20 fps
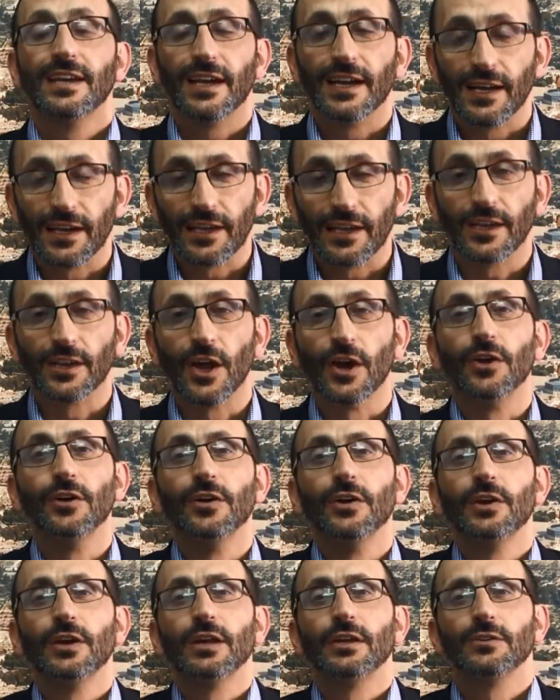
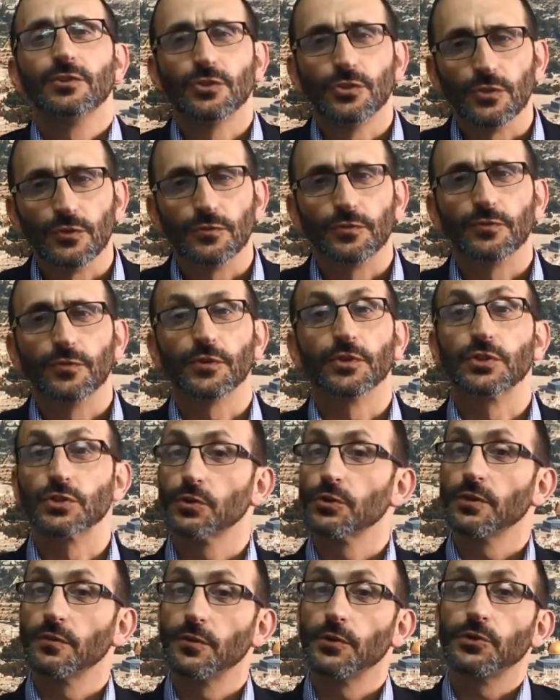for the
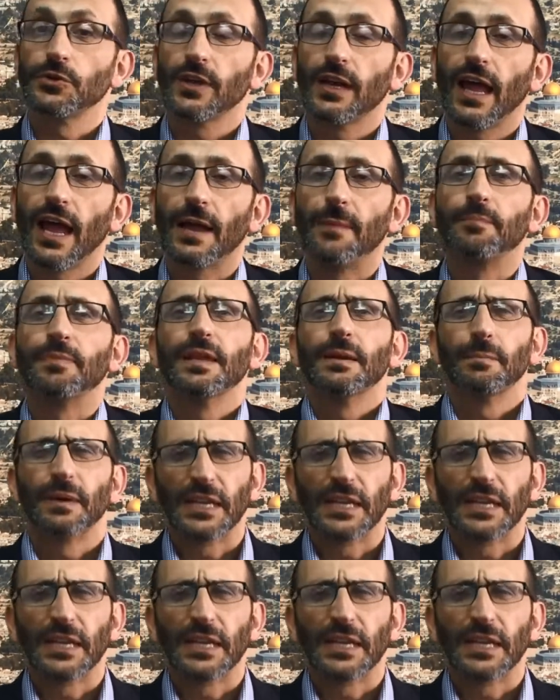Zchut of Yerushalayim.